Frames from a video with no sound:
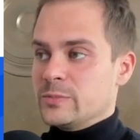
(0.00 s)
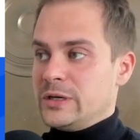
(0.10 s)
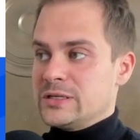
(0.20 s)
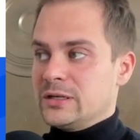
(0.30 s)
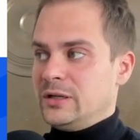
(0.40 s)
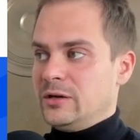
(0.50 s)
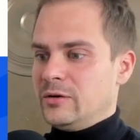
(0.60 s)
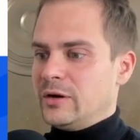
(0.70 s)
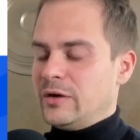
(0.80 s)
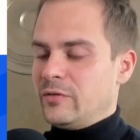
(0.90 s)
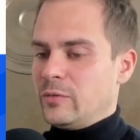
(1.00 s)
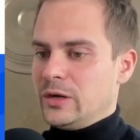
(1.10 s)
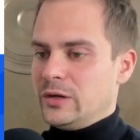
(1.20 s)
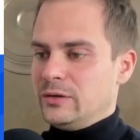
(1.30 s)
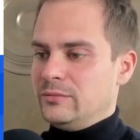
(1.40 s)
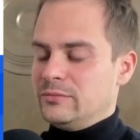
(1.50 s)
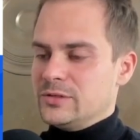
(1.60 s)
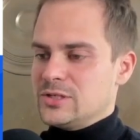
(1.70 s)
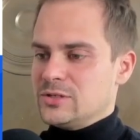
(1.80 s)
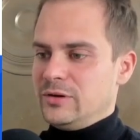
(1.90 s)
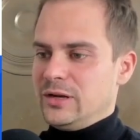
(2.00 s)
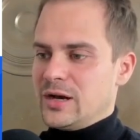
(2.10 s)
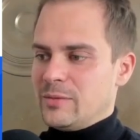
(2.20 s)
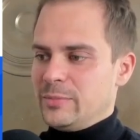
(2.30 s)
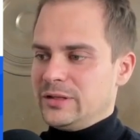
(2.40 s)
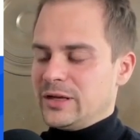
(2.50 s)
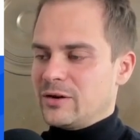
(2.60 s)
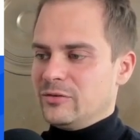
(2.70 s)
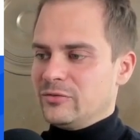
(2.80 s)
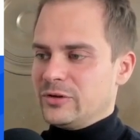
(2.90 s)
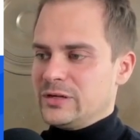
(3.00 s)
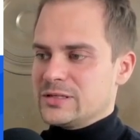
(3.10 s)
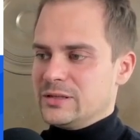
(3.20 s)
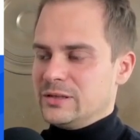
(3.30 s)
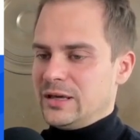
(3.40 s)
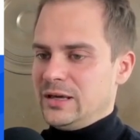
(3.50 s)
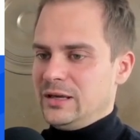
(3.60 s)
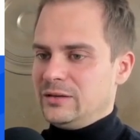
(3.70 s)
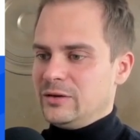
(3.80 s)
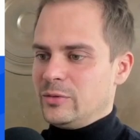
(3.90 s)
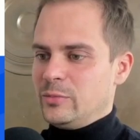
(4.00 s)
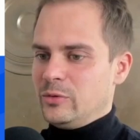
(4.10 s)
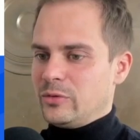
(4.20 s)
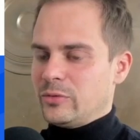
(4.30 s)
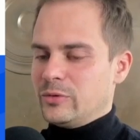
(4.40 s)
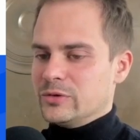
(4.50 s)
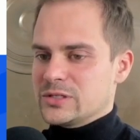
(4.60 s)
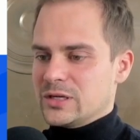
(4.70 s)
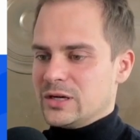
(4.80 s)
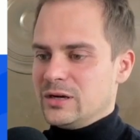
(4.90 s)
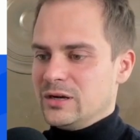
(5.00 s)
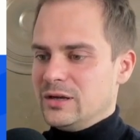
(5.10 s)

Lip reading: Basically, everyone suited up at that conference, and their booth was I